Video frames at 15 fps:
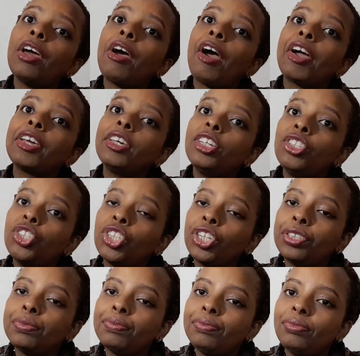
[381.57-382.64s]
a
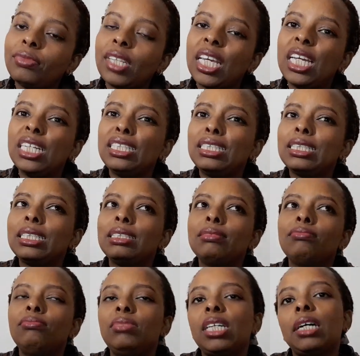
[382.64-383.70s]
kitchen. And
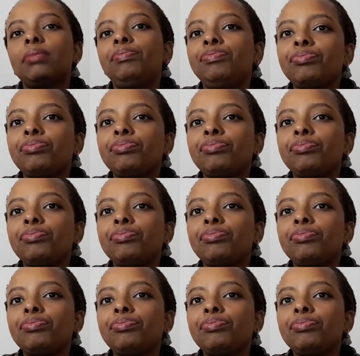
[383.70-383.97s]
yeah.